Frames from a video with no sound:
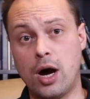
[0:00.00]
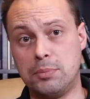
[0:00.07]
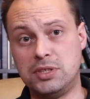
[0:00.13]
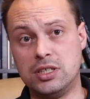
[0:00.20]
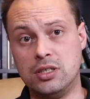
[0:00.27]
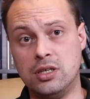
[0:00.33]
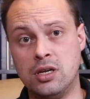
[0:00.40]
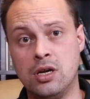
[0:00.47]

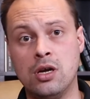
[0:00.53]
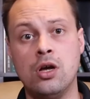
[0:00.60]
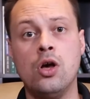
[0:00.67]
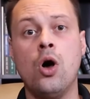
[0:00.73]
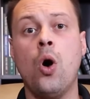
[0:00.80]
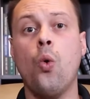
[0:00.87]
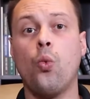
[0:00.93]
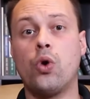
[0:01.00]
option.
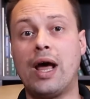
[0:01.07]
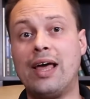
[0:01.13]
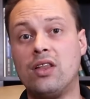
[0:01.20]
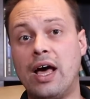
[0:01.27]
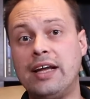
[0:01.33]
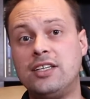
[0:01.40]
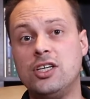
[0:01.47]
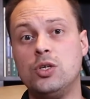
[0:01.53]
What I
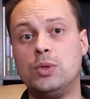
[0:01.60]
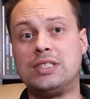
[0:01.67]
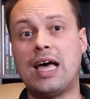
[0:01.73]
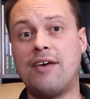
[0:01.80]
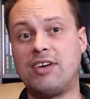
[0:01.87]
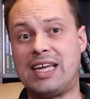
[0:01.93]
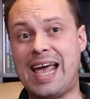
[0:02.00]
like to do is have a